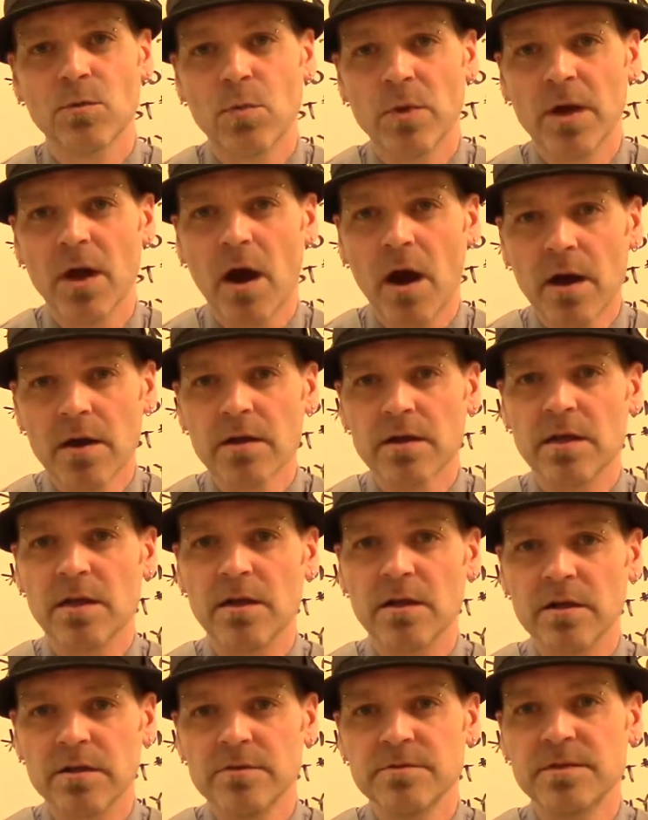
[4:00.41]
we ought to
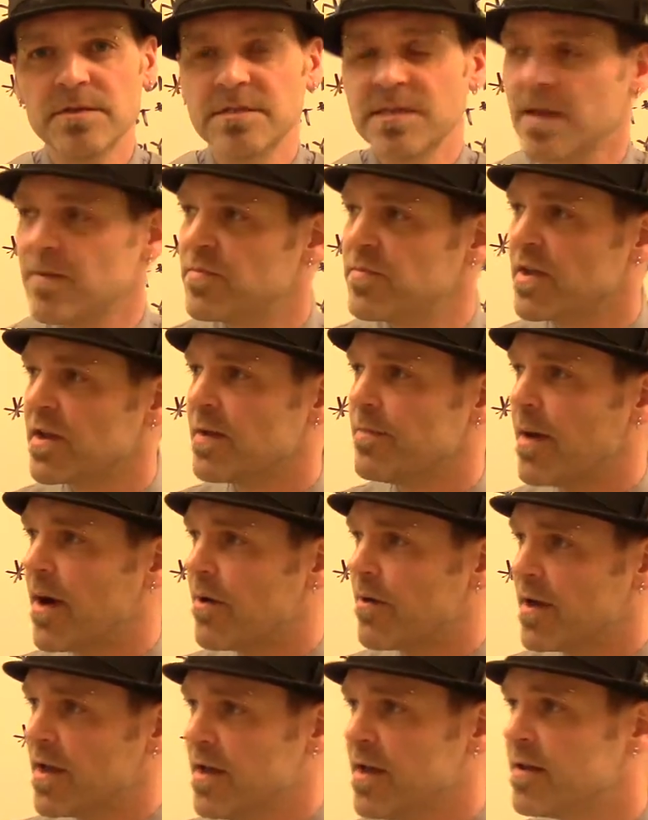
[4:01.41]
conclude the same thing
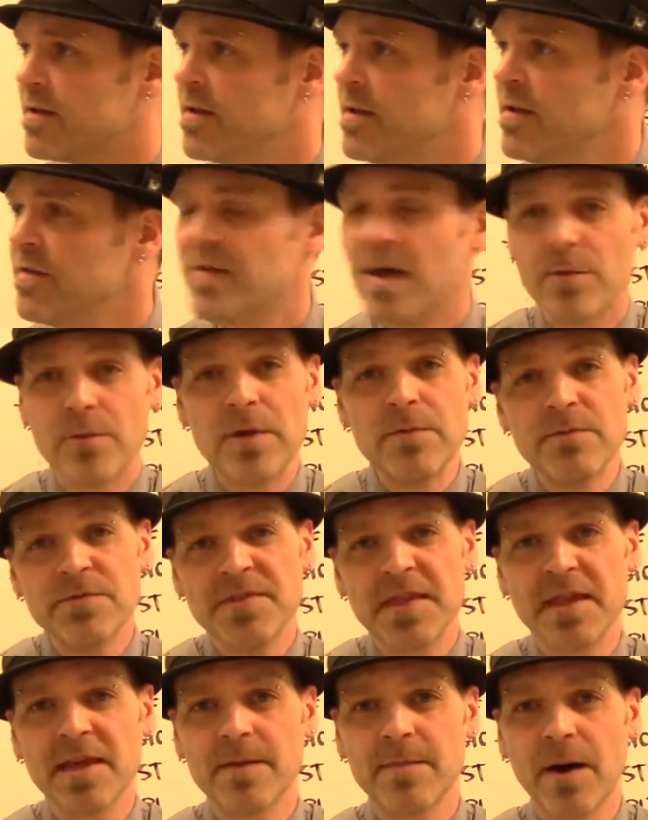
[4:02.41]
about it that we would
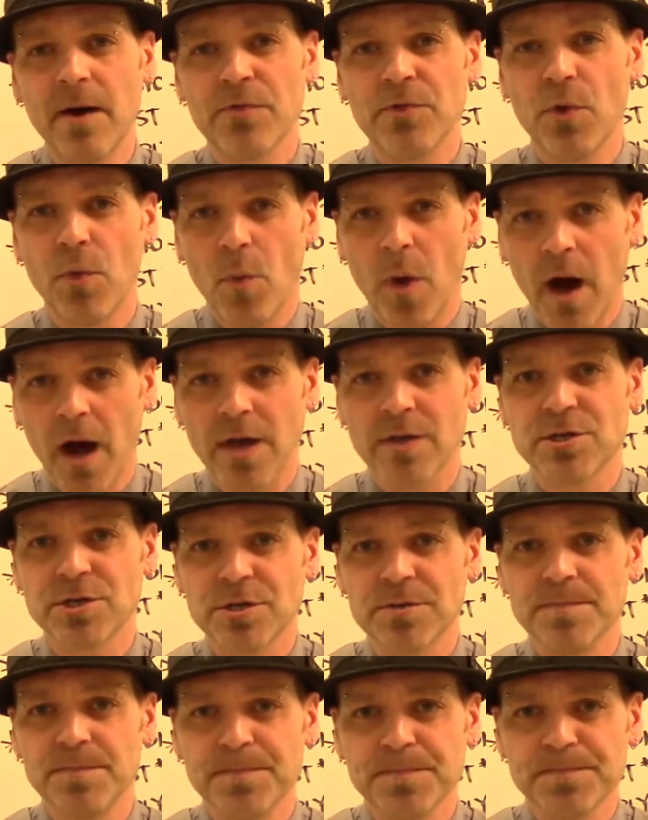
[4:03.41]
think about the
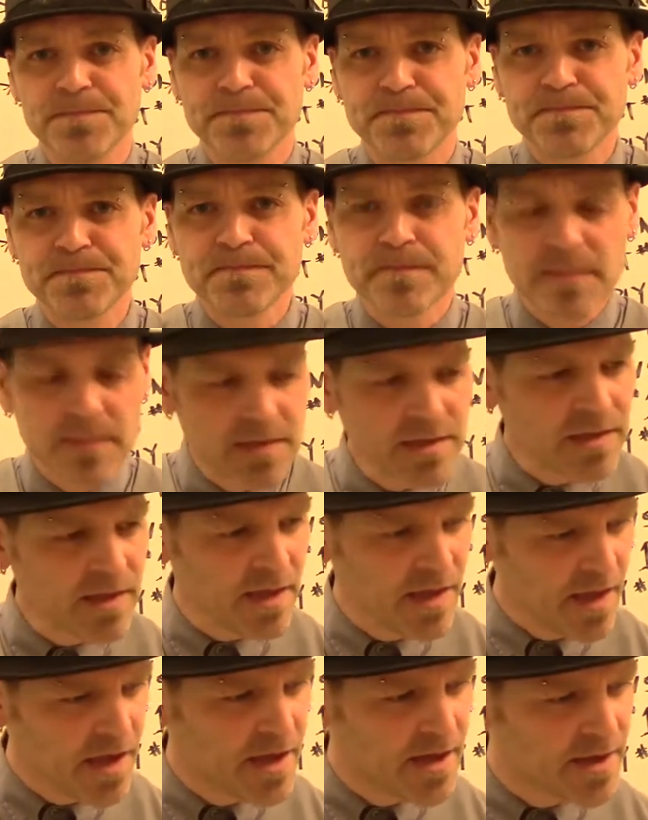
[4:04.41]
watch.
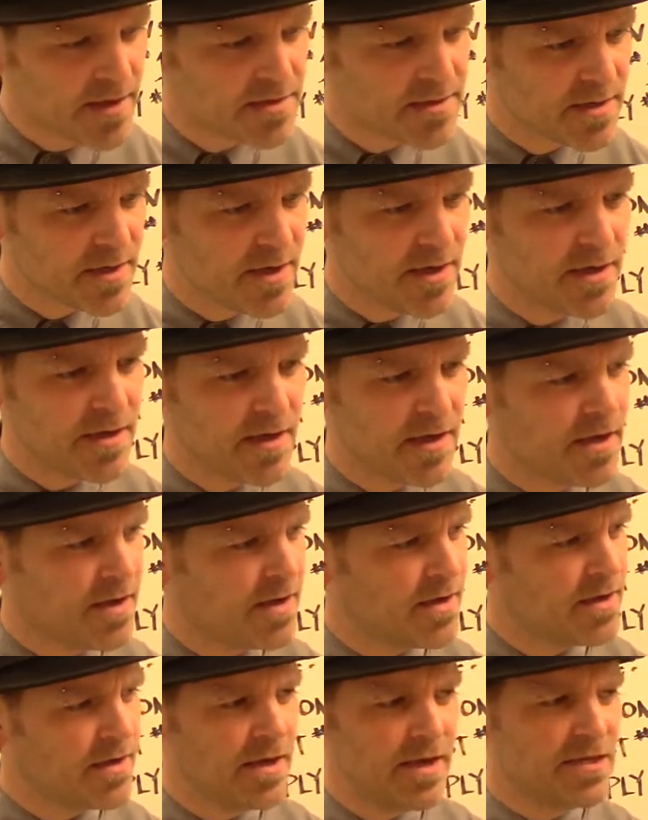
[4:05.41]
And
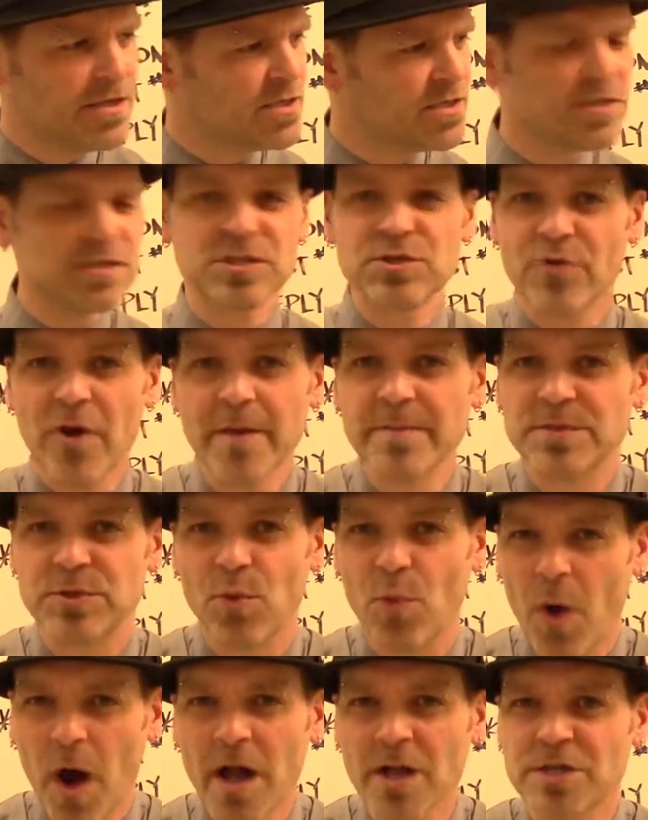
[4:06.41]
he just describes the
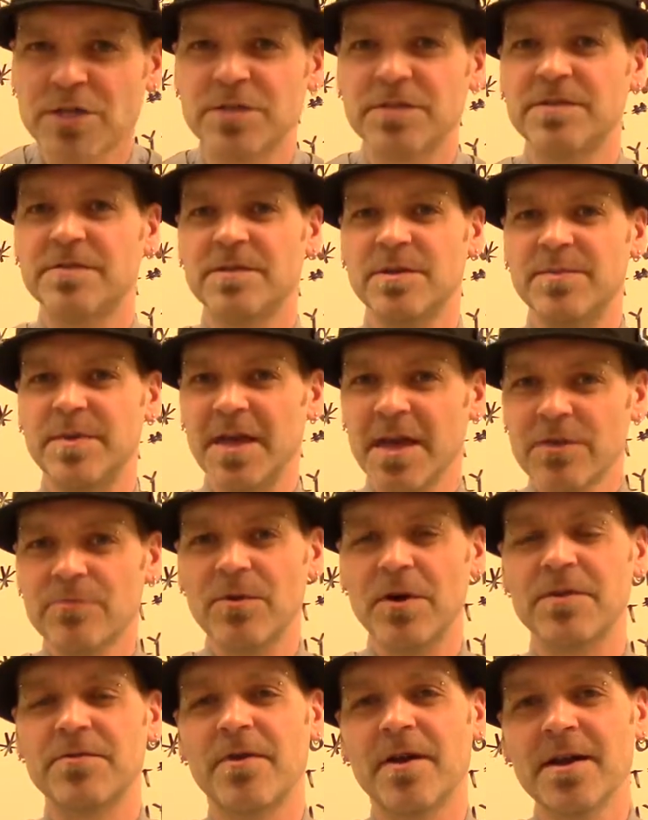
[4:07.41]
watch to begin
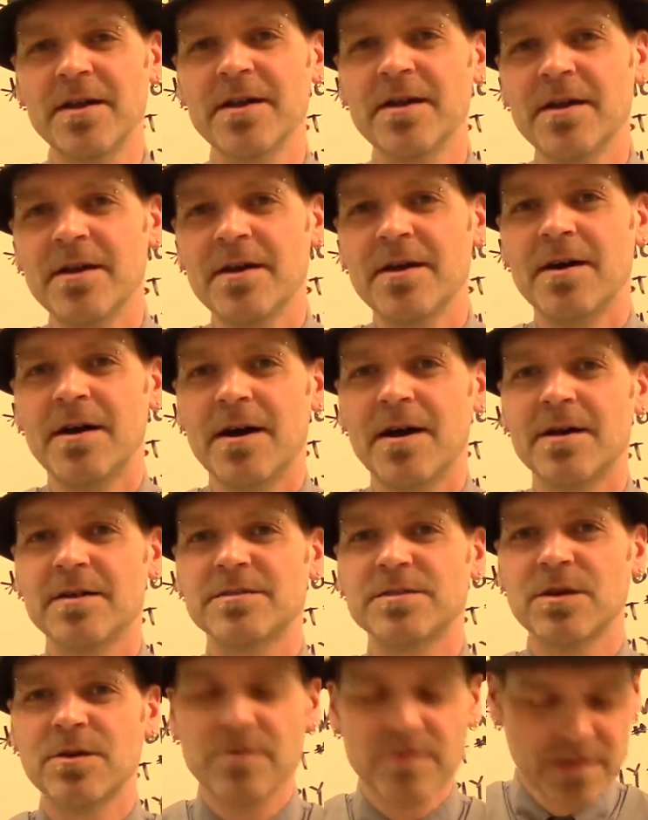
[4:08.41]
with, right?
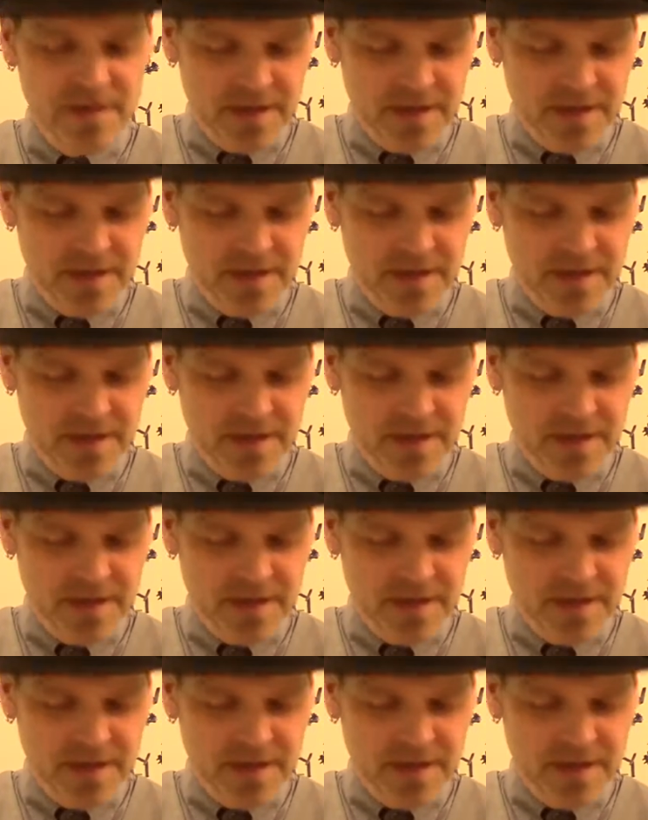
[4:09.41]
So